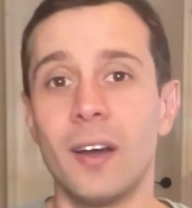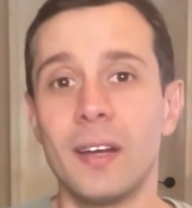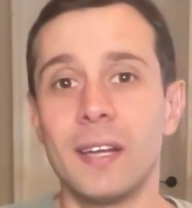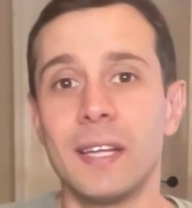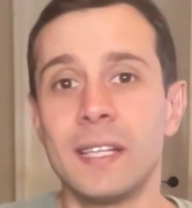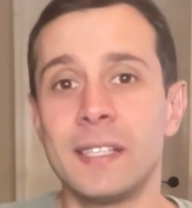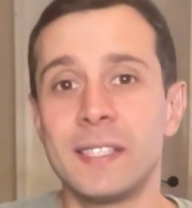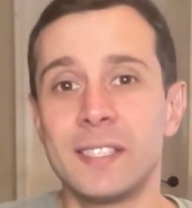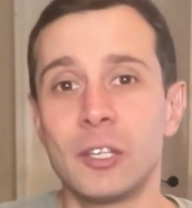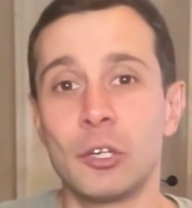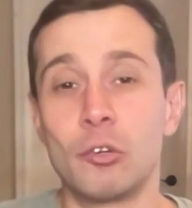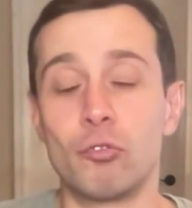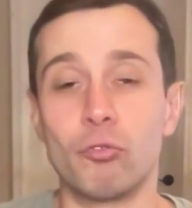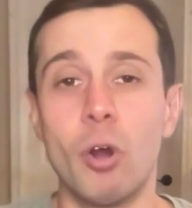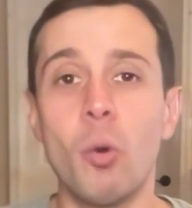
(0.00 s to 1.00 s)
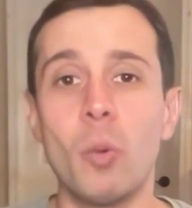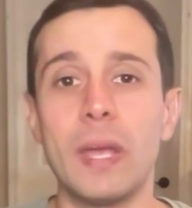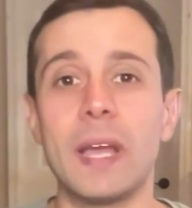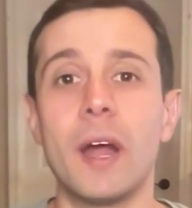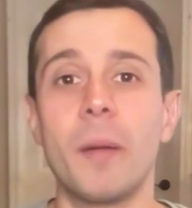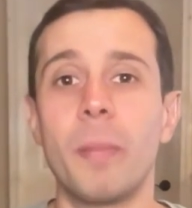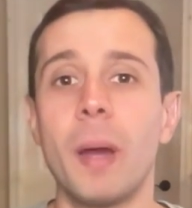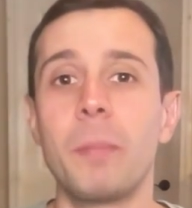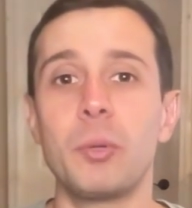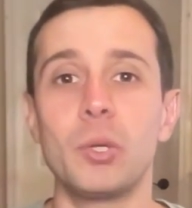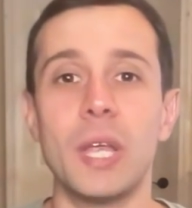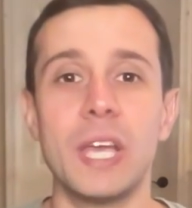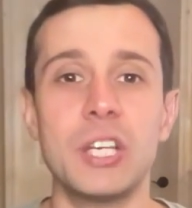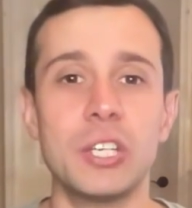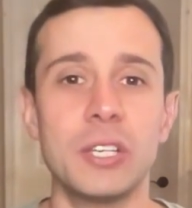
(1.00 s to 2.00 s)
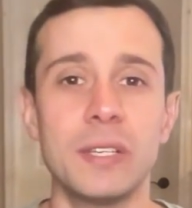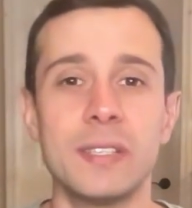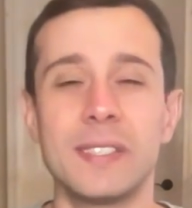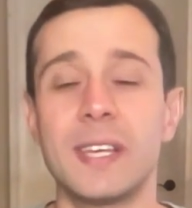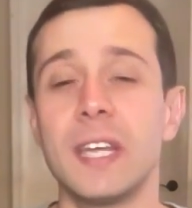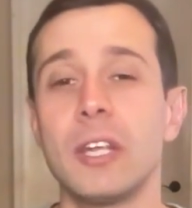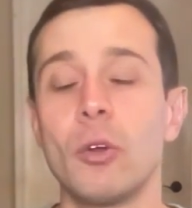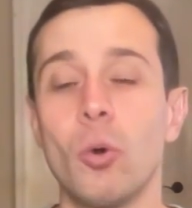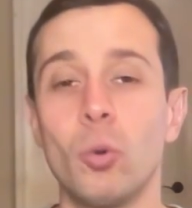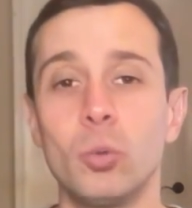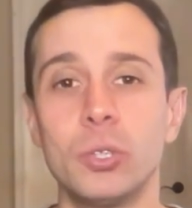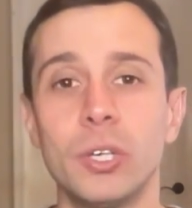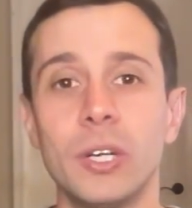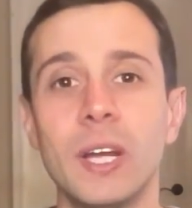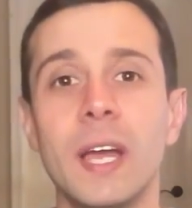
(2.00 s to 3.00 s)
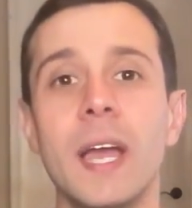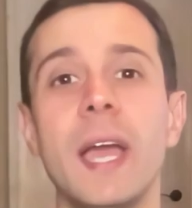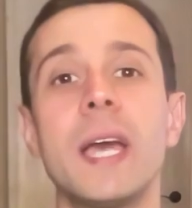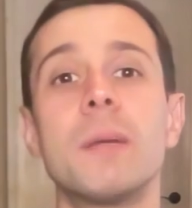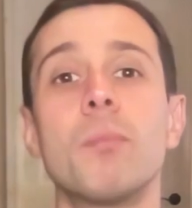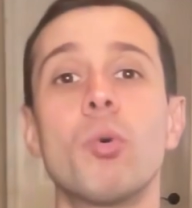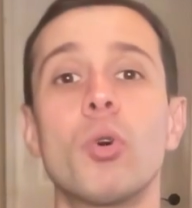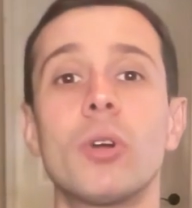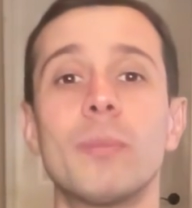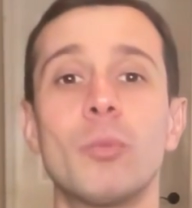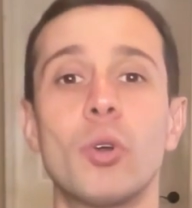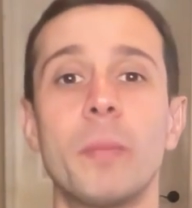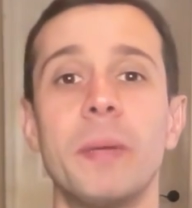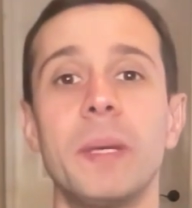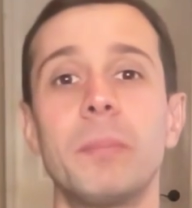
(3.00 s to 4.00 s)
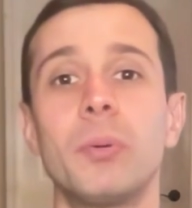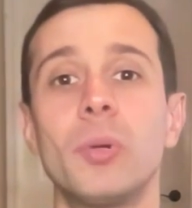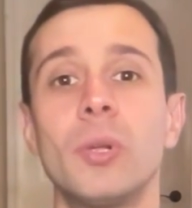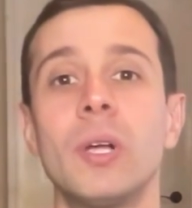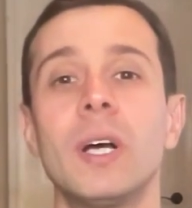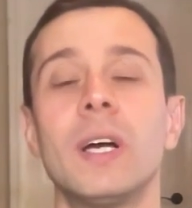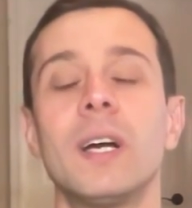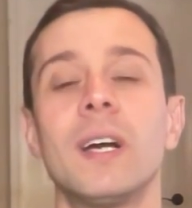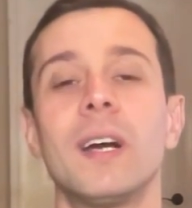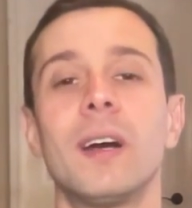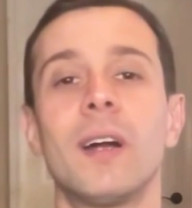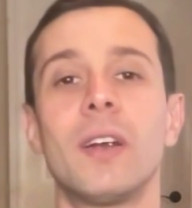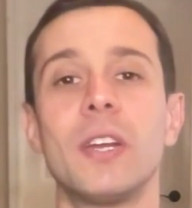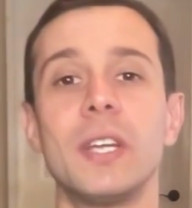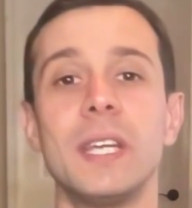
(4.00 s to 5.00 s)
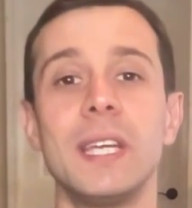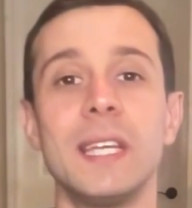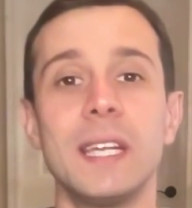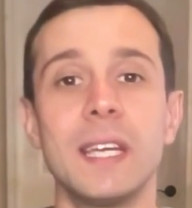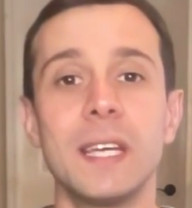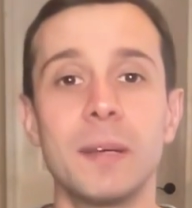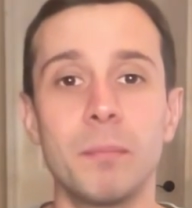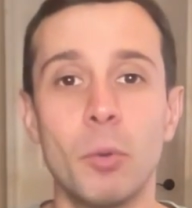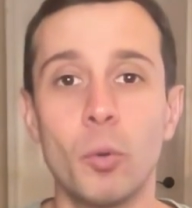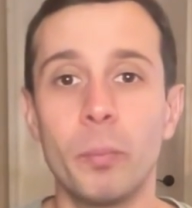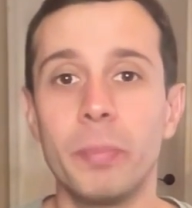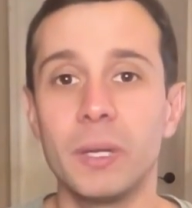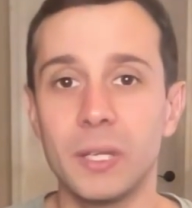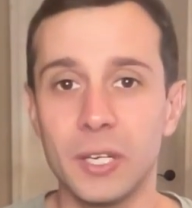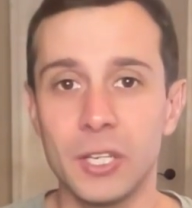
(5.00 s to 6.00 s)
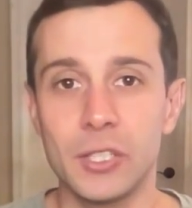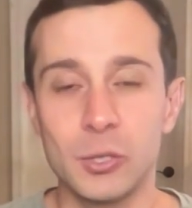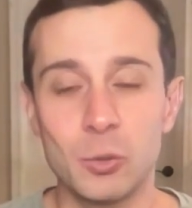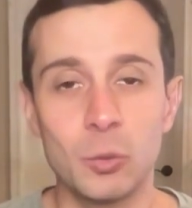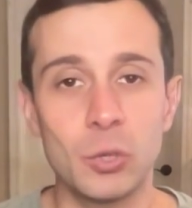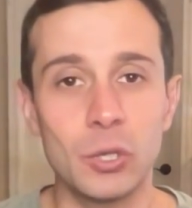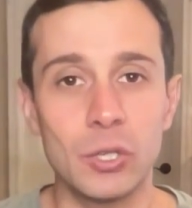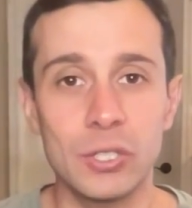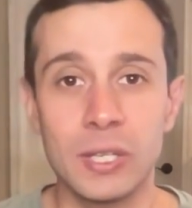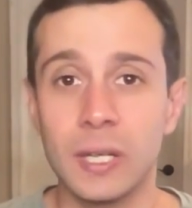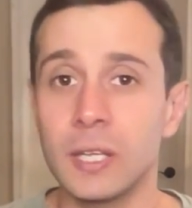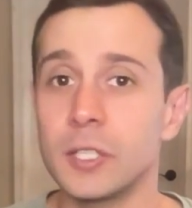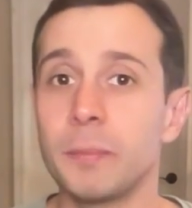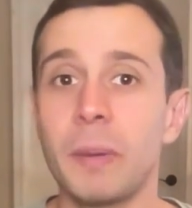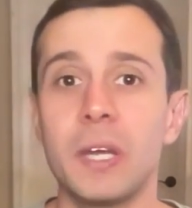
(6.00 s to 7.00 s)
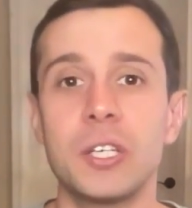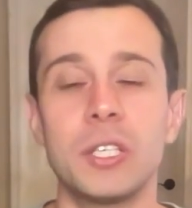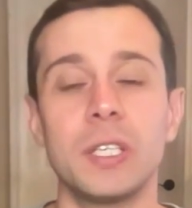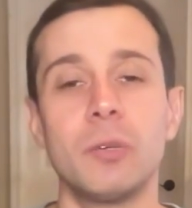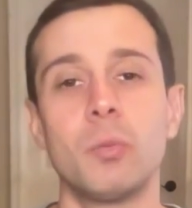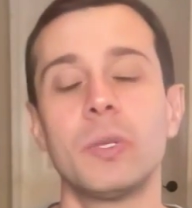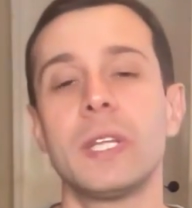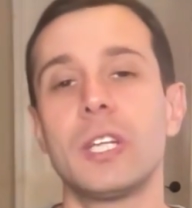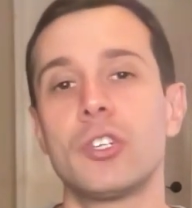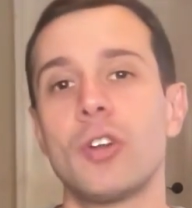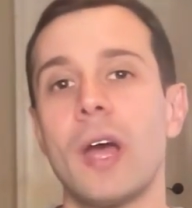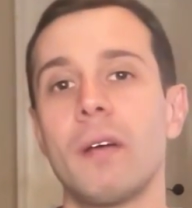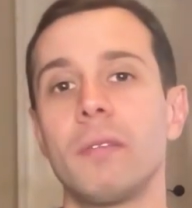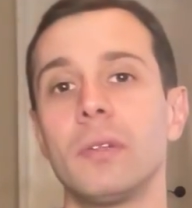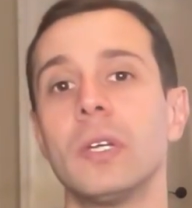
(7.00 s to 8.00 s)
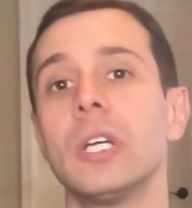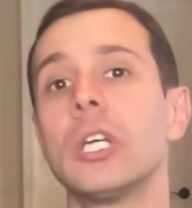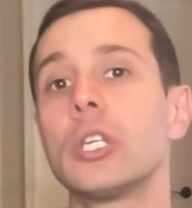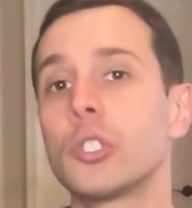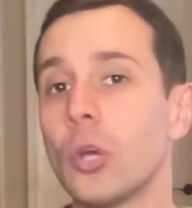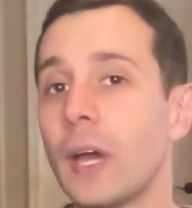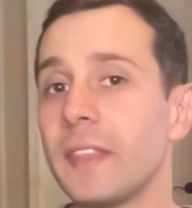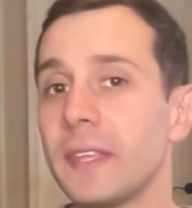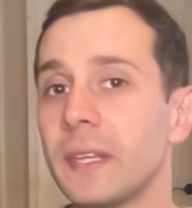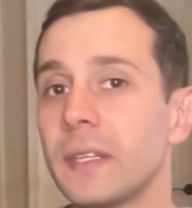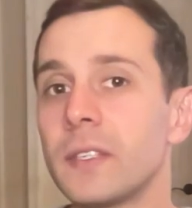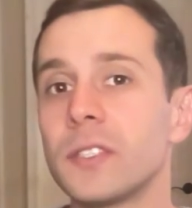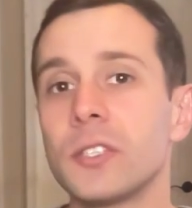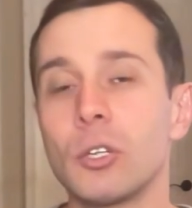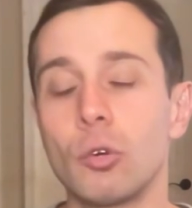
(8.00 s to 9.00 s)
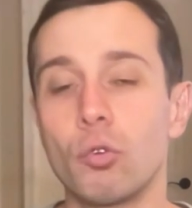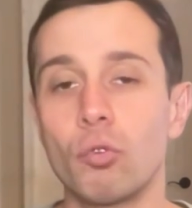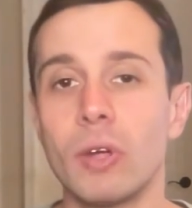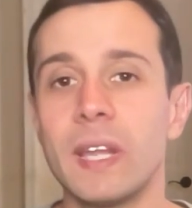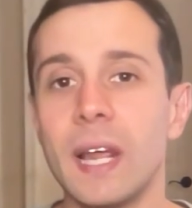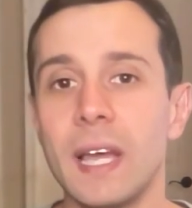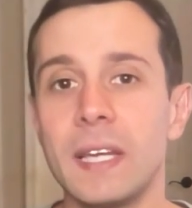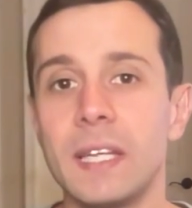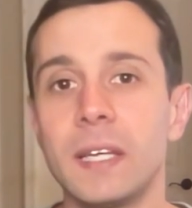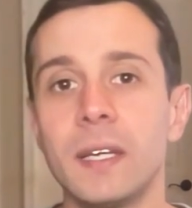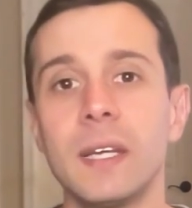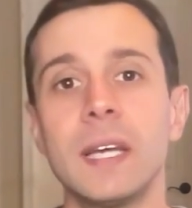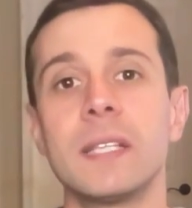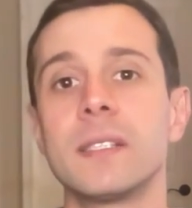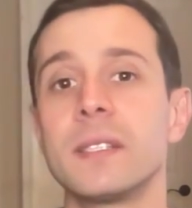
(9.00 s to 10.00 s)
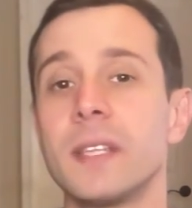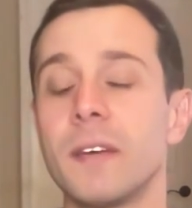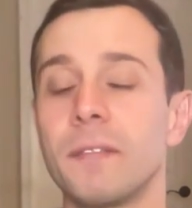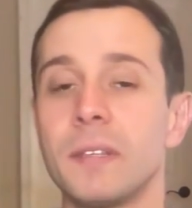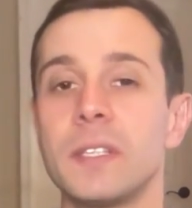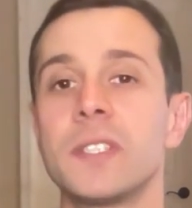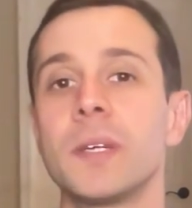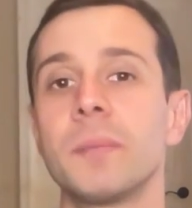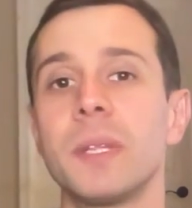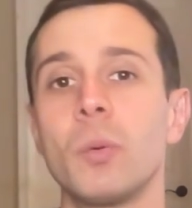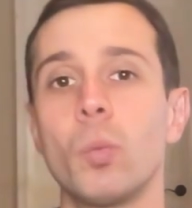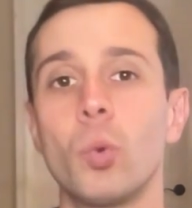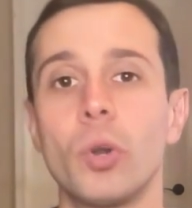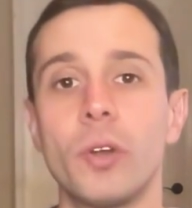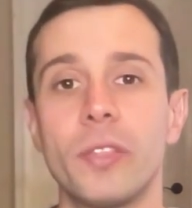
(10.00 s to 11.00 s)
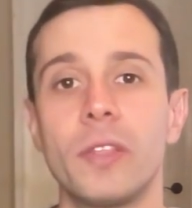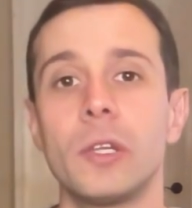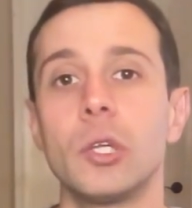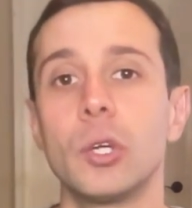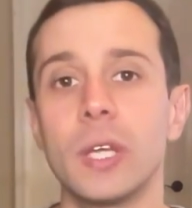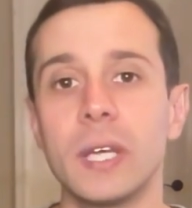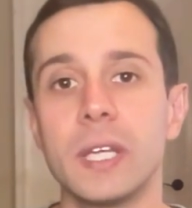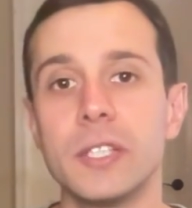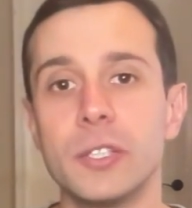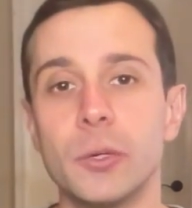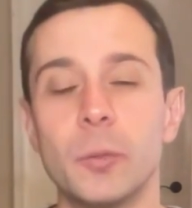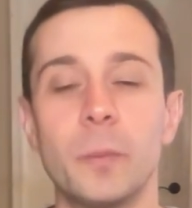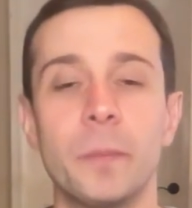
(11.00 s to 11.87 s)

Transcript: It's growing. Our population is getting older and more people are needing mobility scooters, especially when they travel. So I think this is a great idea and definitely something worth looking into.